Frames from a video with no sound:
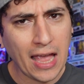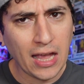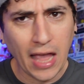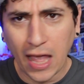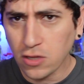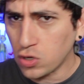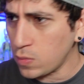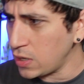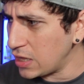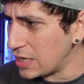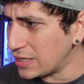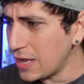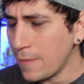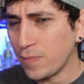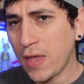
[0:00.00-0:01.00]
Answer me
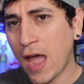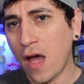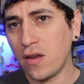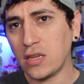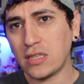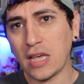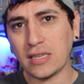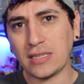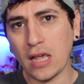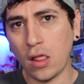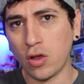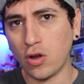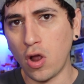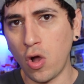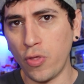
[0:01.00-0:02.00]
this, how does that
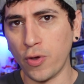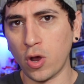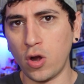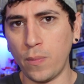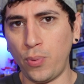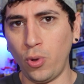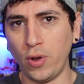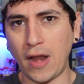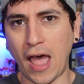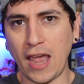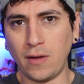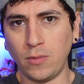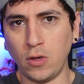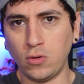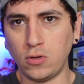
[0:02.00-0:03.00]
seller know they're gonna pull
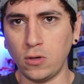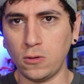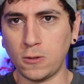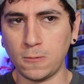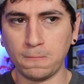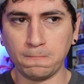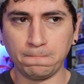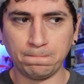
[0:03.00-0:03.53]
9 Mewtwos?